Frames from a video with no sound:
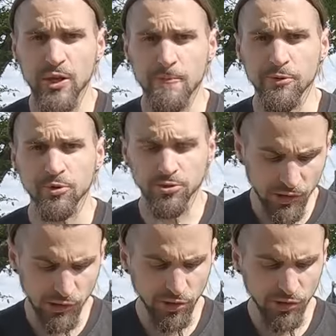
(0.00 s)
put
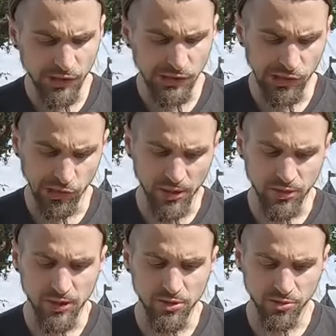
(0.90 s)
sauces is quite
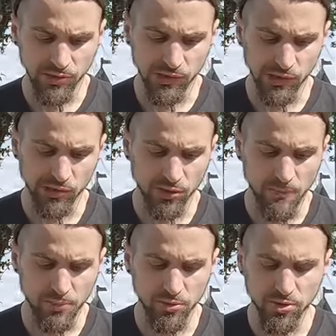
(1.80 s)
interesting. So they
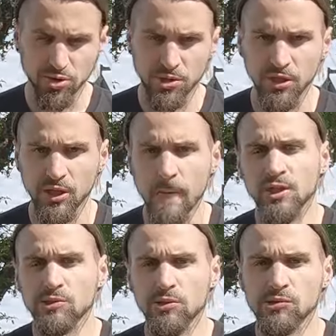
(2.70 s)
put chili
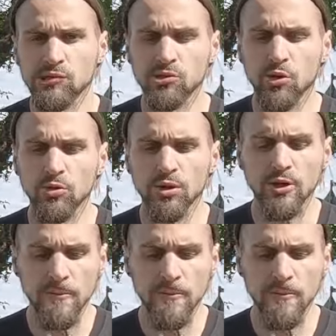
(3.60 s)
sauce solely